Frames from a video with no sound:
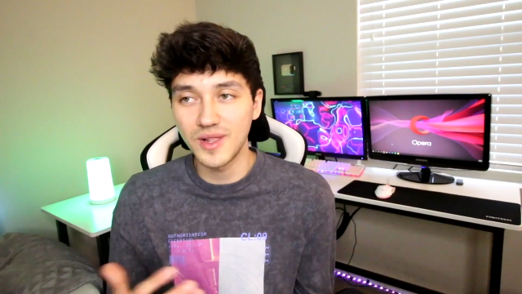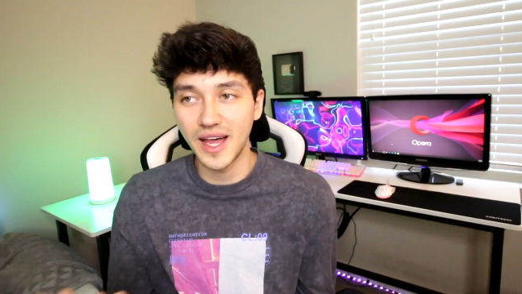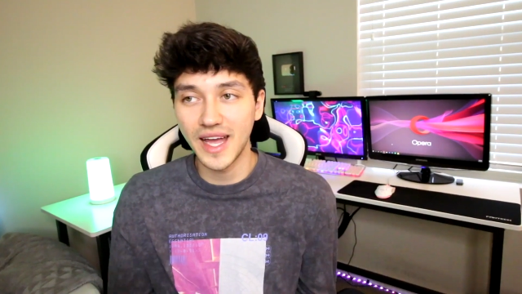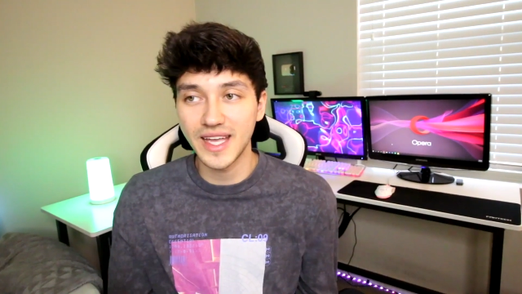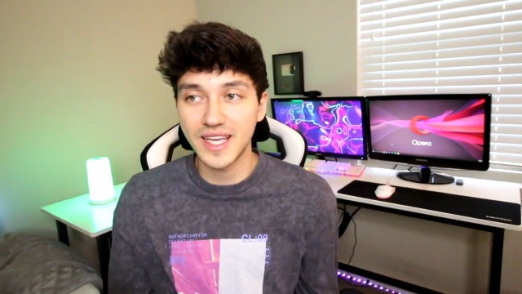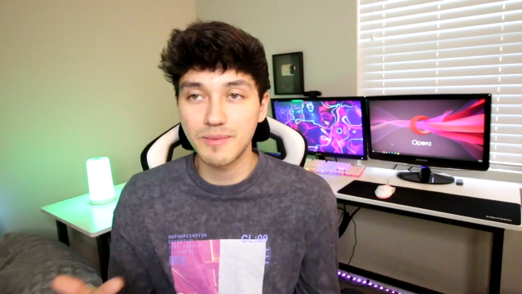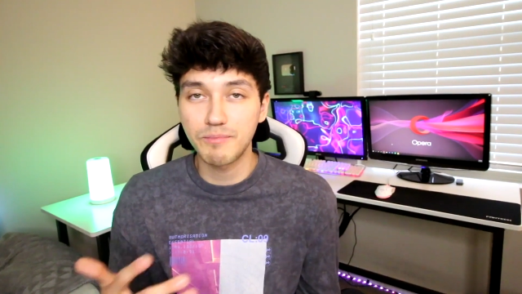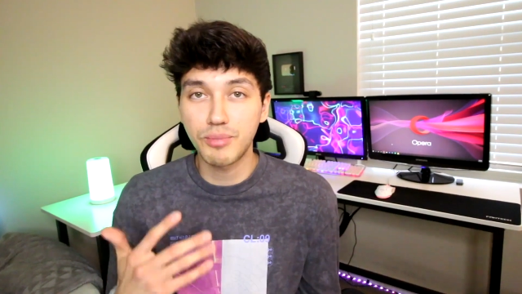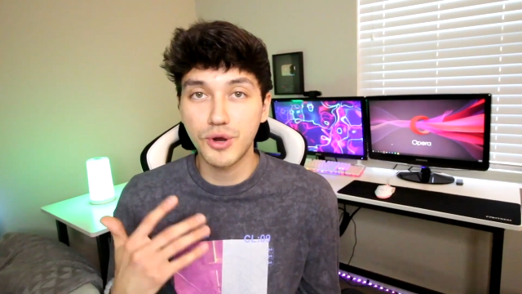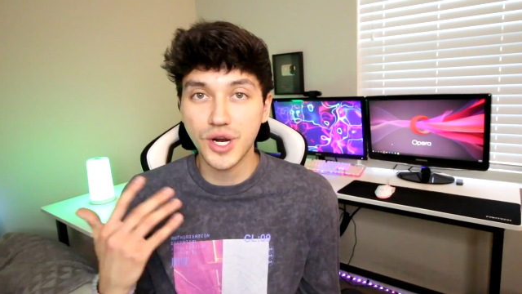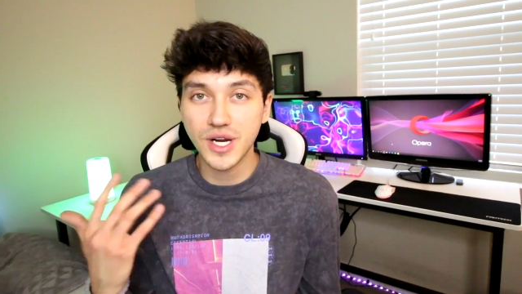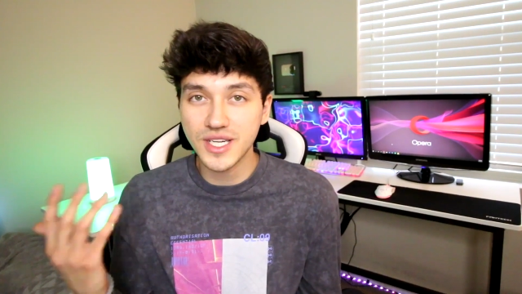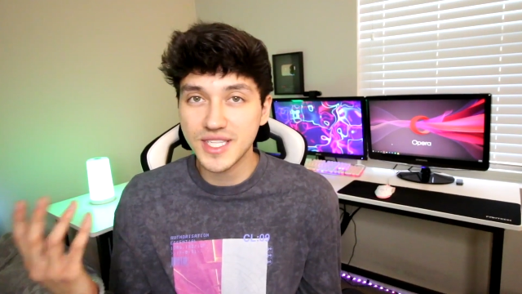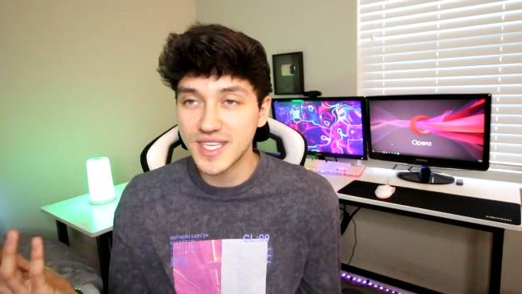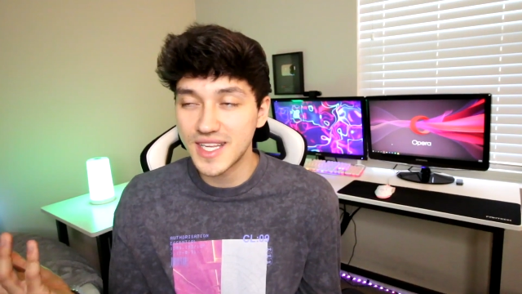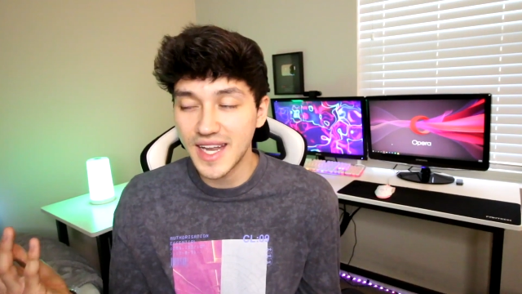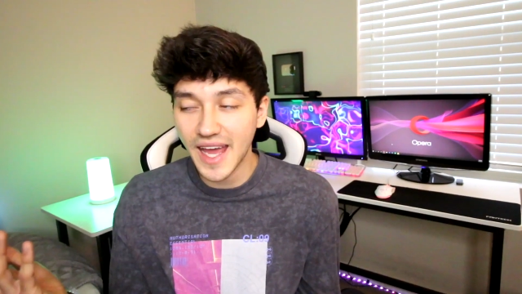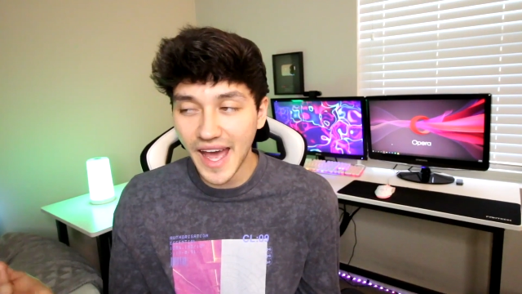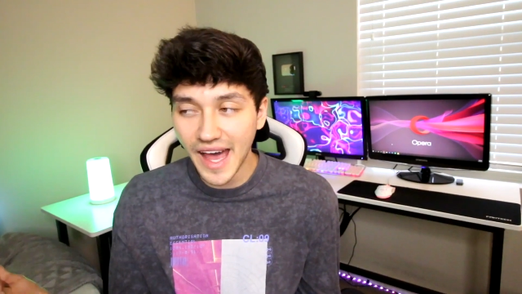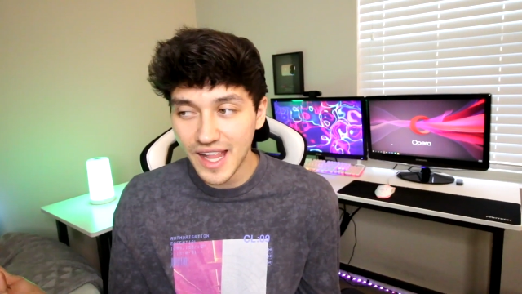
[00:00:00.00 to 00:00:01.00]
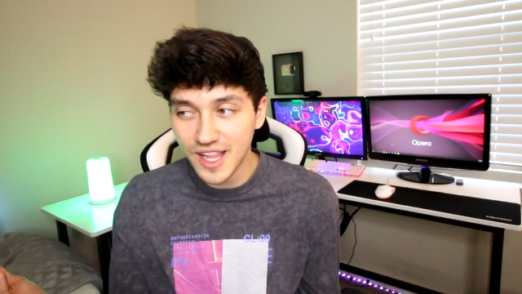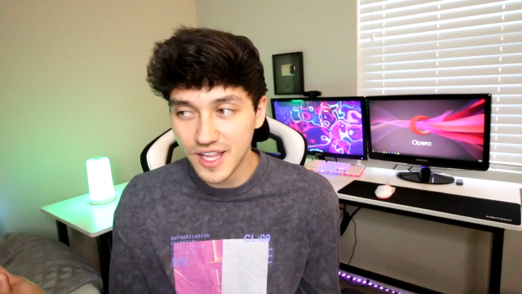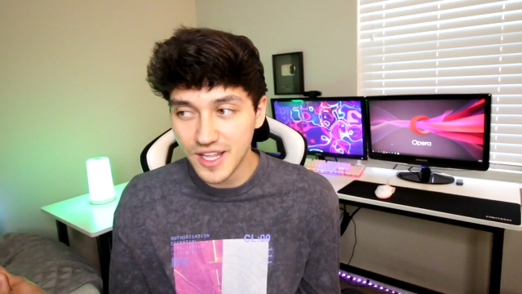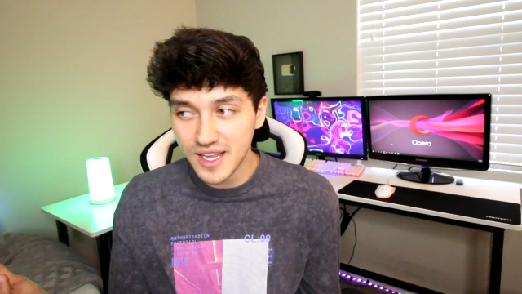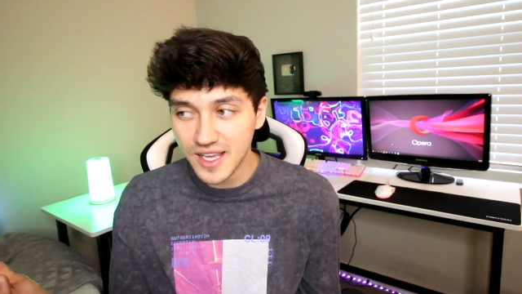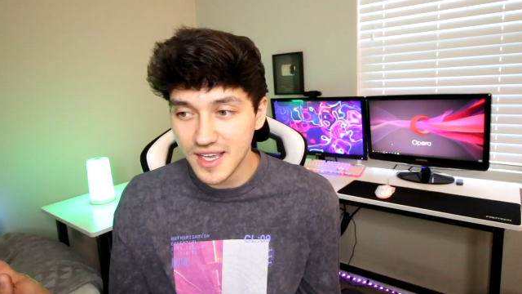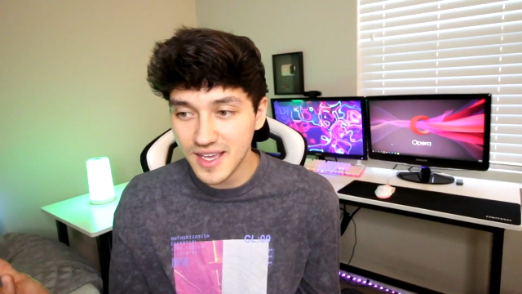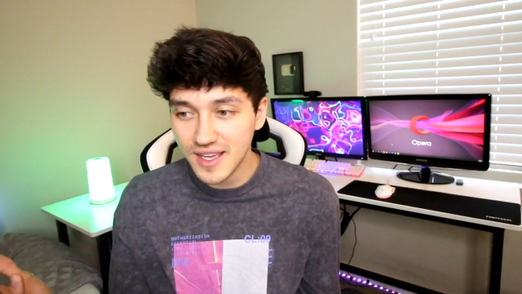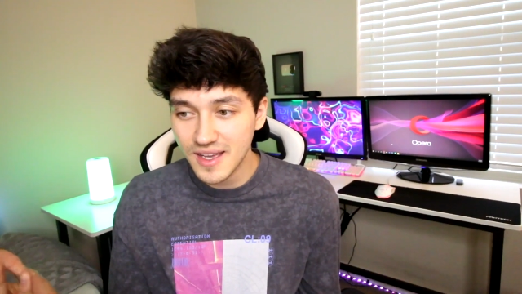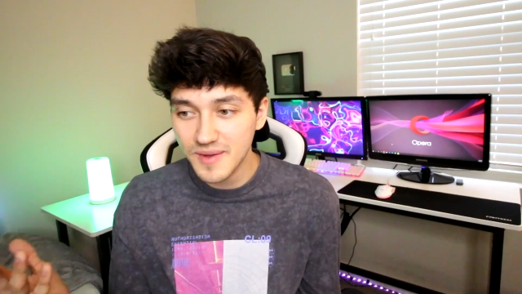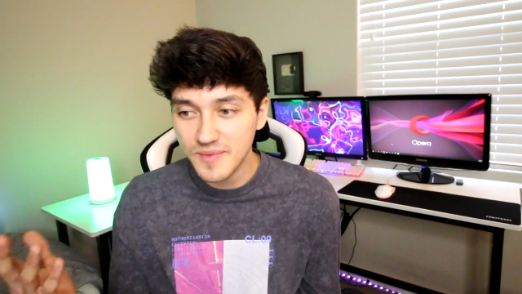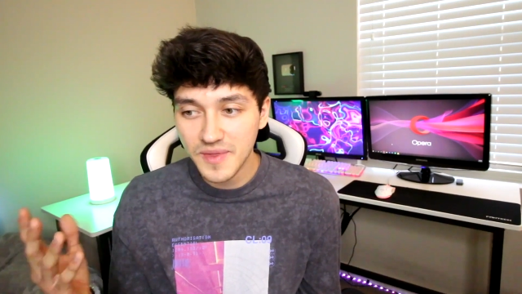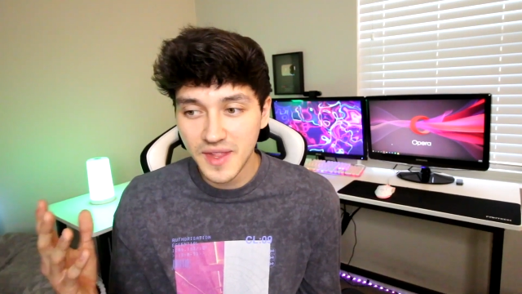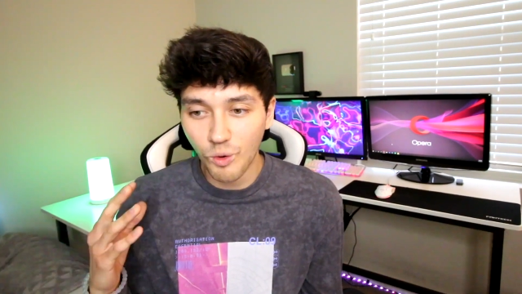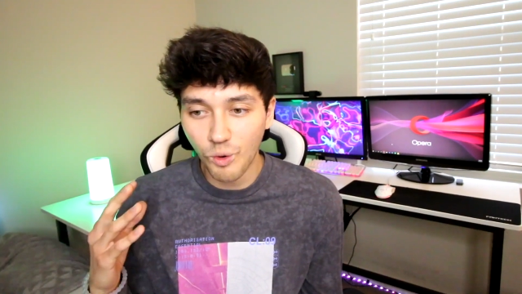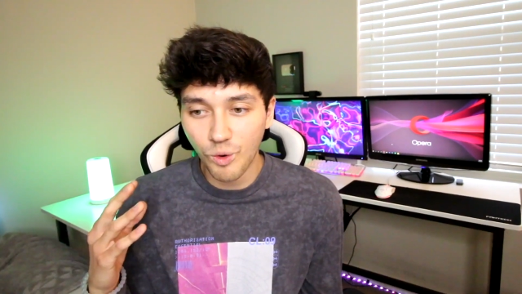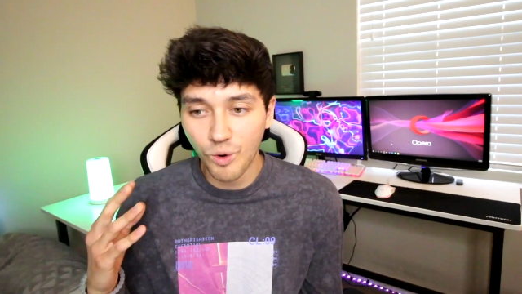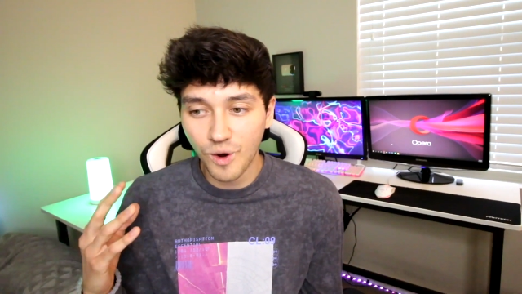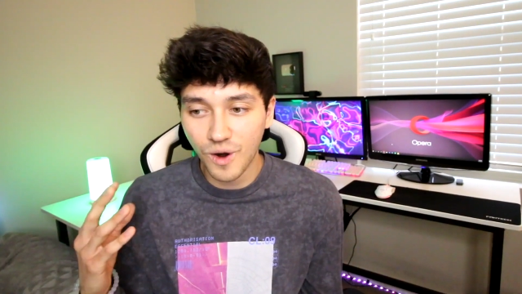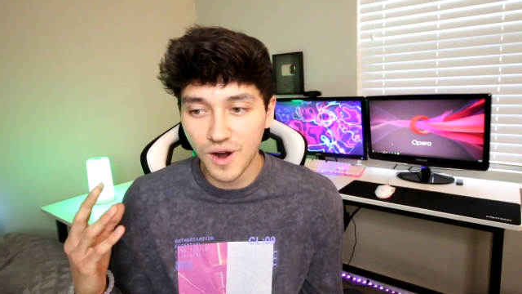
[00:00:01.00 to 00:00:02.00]
like personality
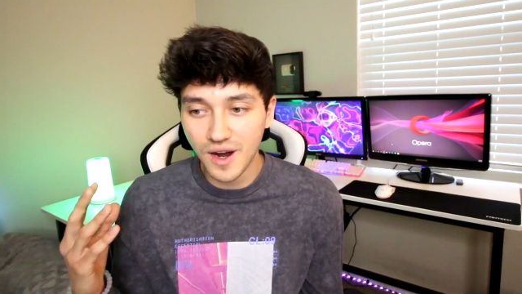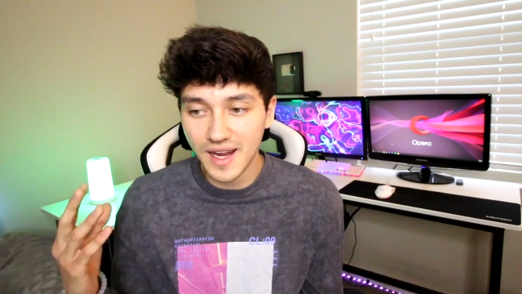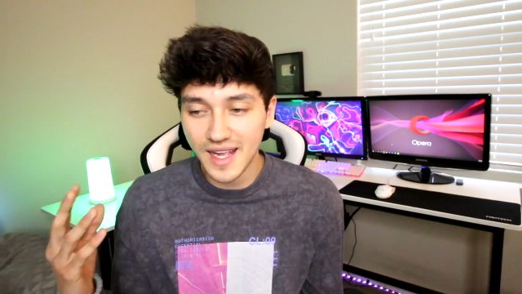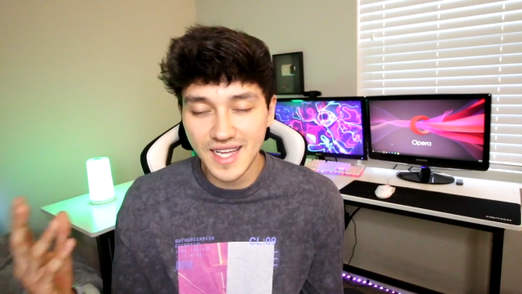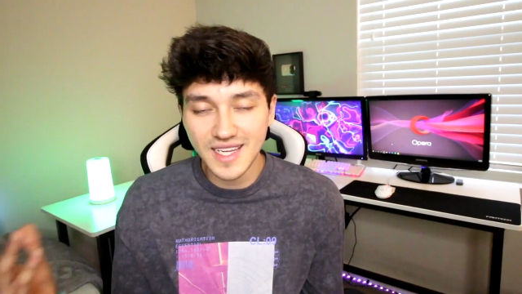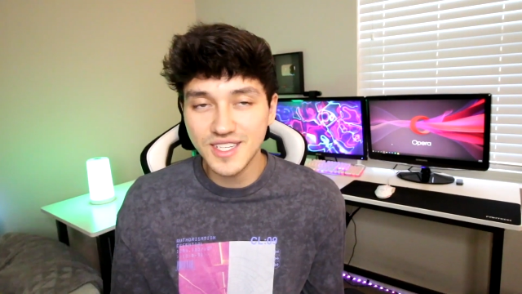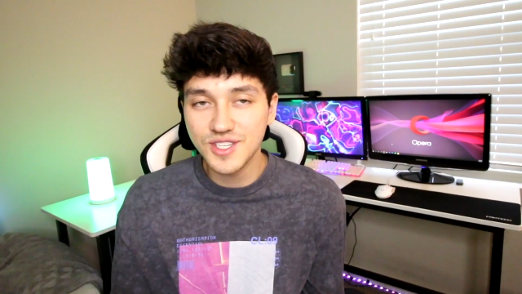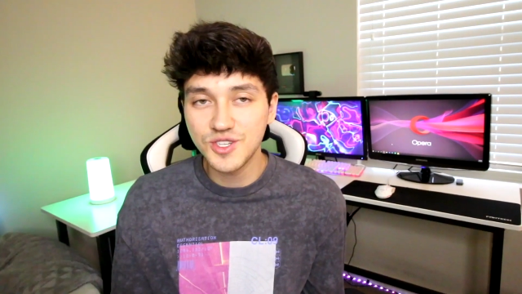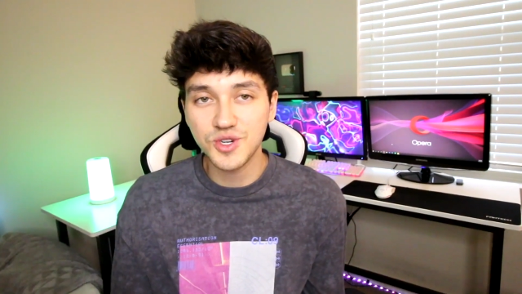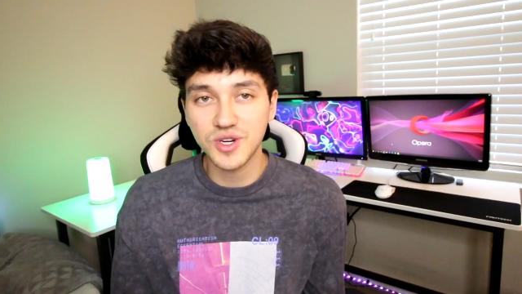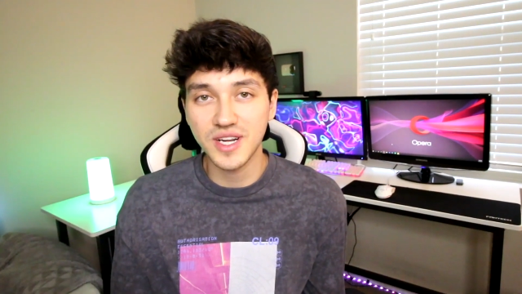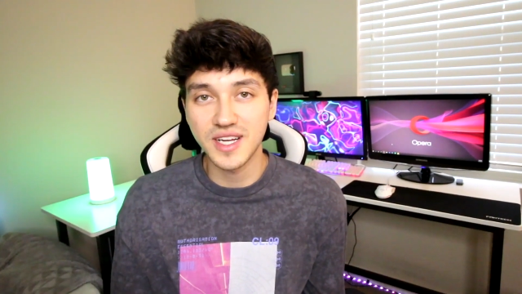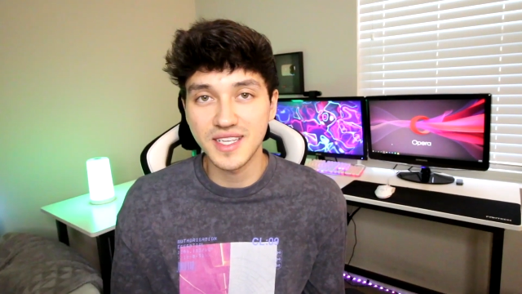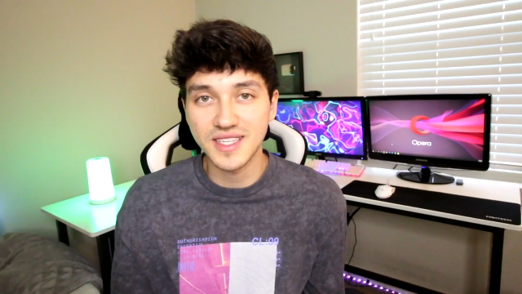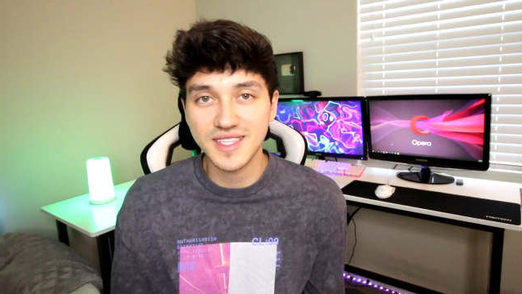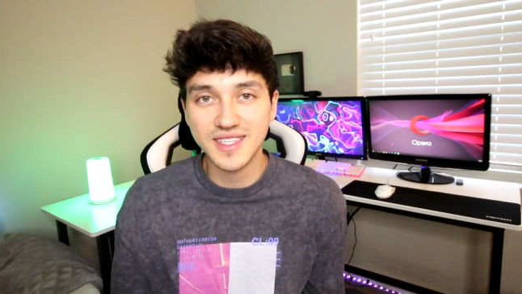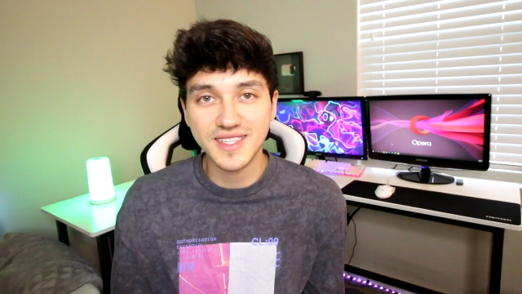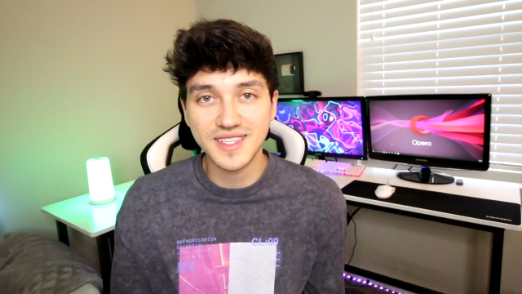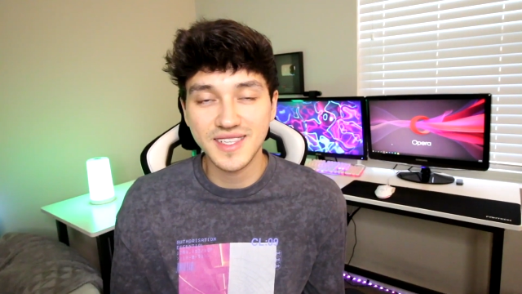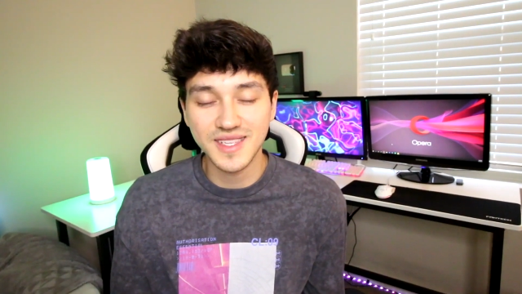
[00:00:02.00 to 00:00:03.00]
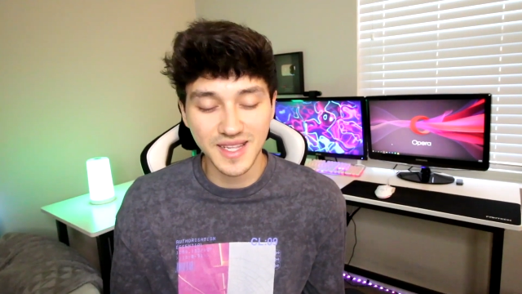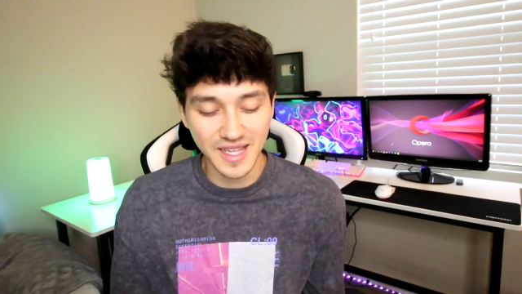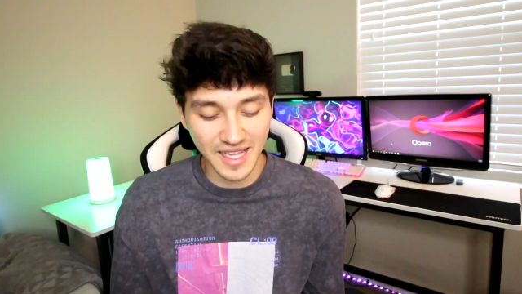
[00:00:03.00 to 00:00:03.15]
or interests.